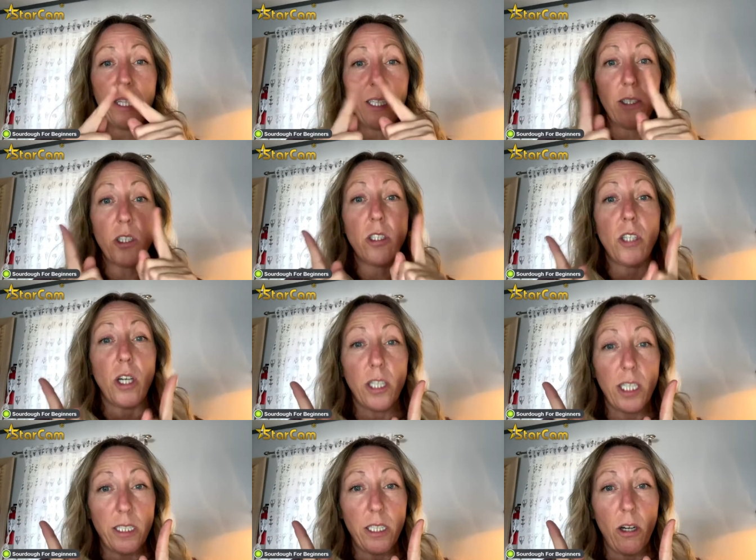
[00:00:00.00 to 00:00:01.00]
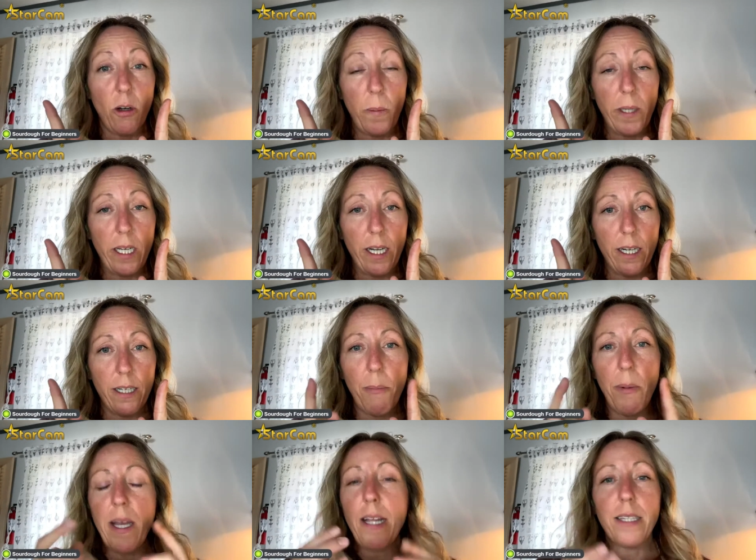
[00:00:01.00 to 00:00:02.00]
but they're starting to open
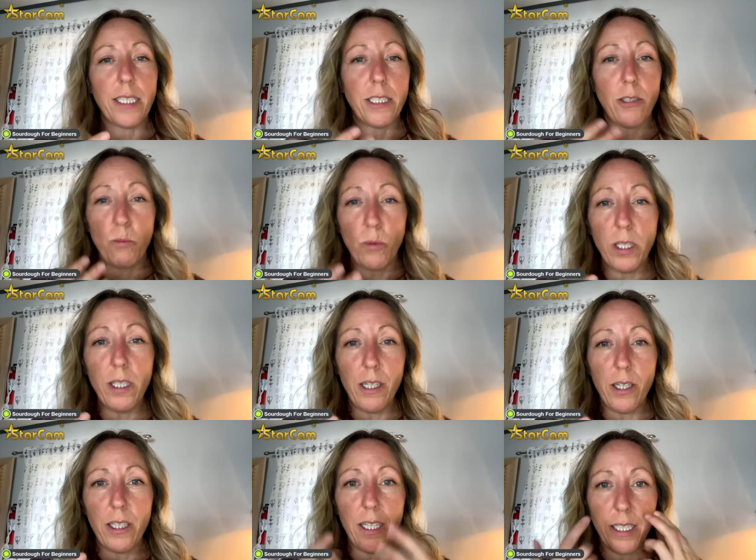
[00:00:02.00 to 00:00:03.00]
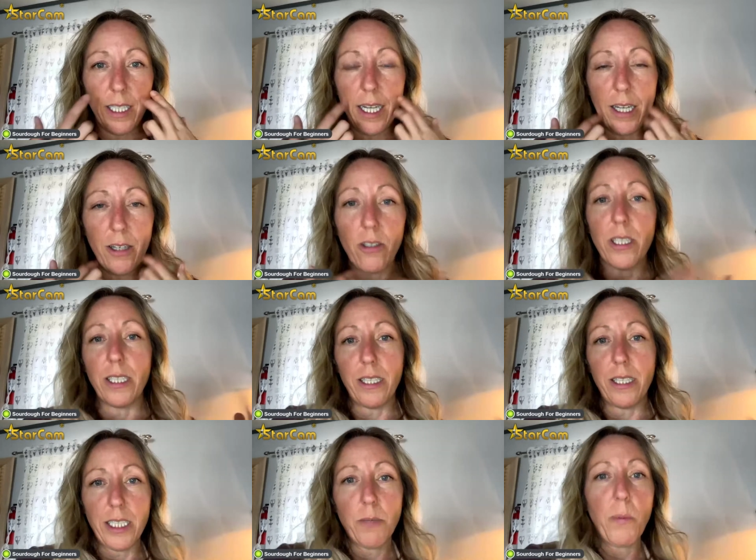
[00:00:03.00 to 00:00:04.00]
up that's a really good indicator
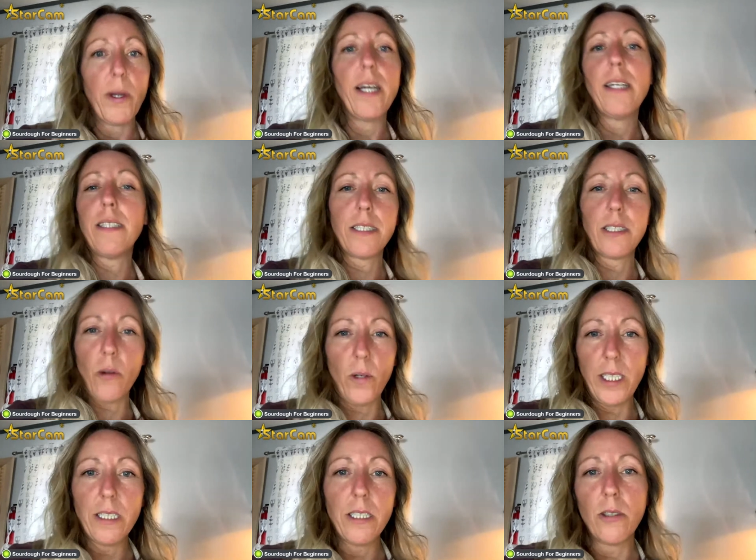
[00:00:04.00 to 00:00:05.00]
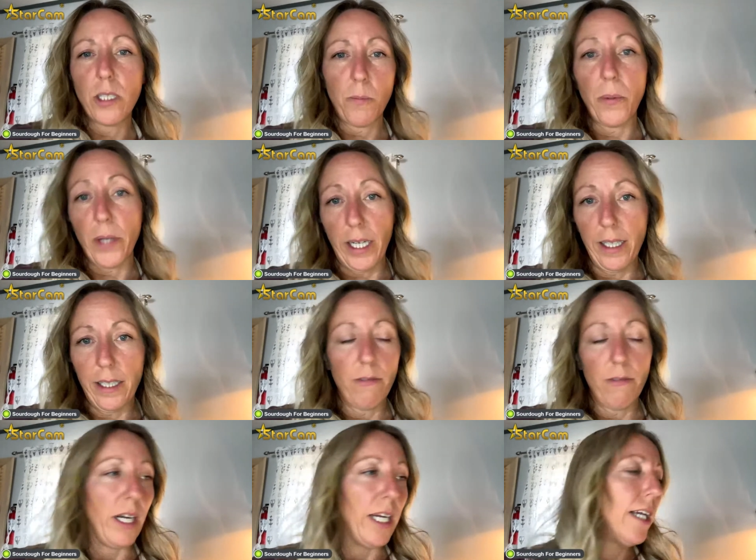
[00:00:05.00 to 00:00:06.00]
that this bread is going to spring
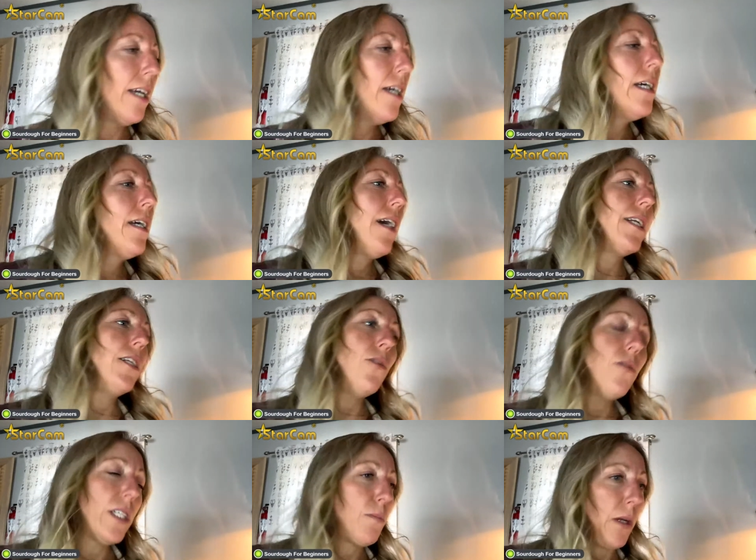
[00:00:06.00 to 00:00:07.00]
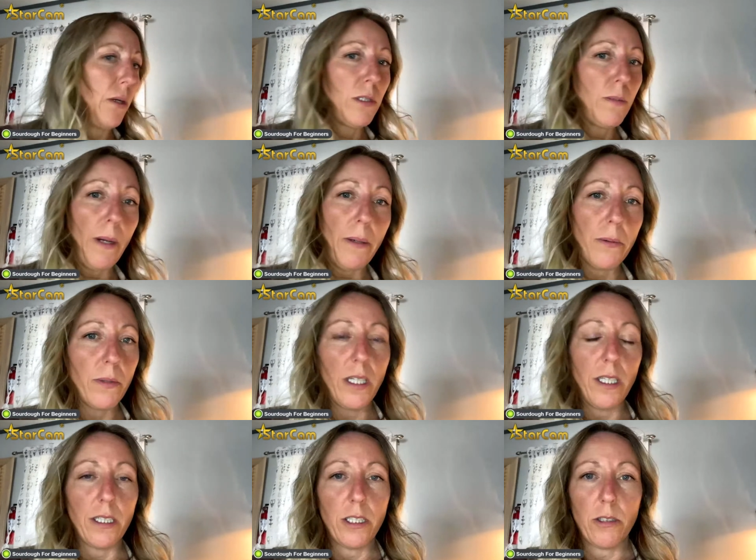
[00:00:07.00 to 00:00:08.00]
right i knew this bread was
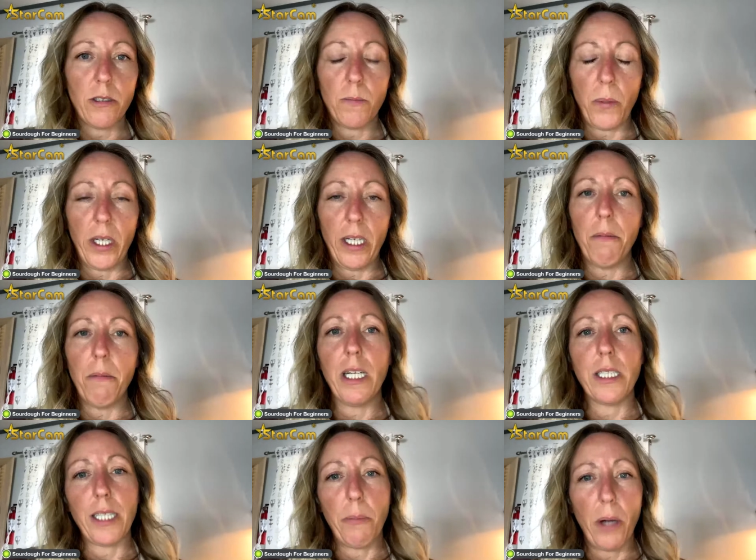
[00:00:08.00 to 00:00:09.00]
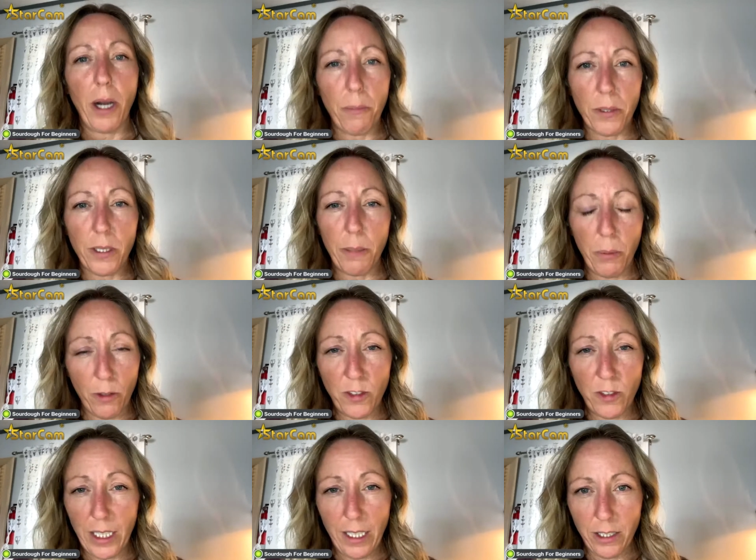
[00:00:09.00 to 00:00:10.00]
probably going to spring because i properly
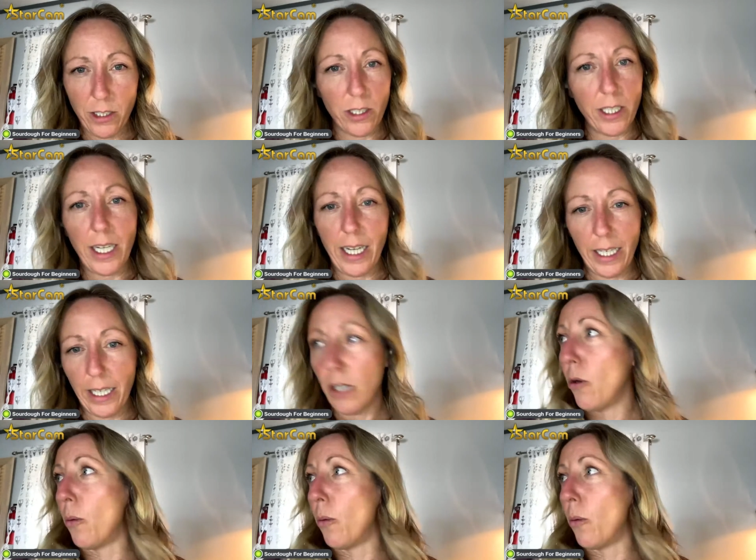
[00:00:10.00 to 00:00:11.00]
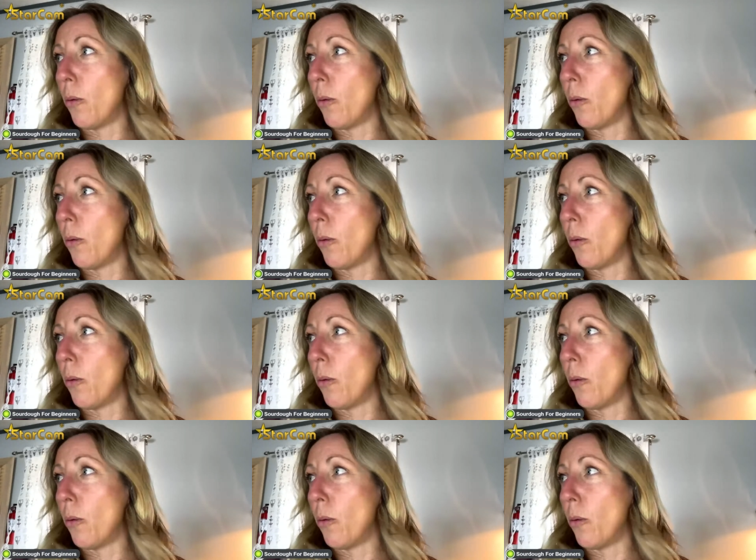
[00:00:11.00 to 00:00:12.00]
proofed it yesterday and i cold proofed it
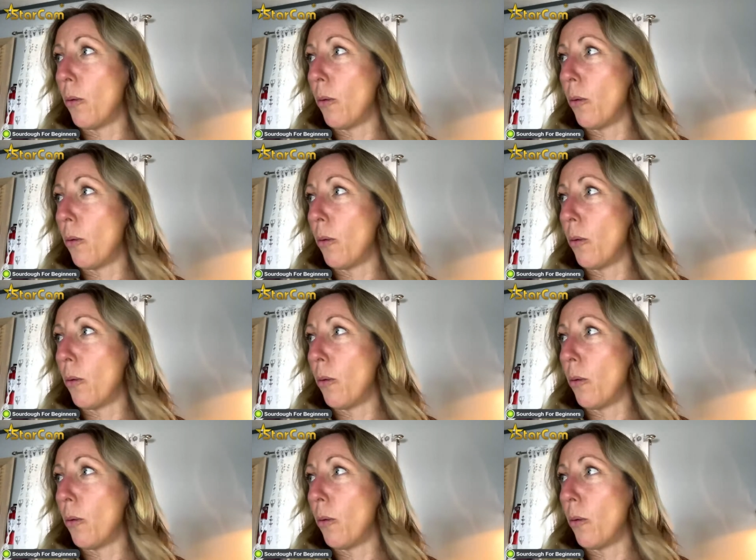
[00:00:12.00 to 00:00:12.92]
overnight right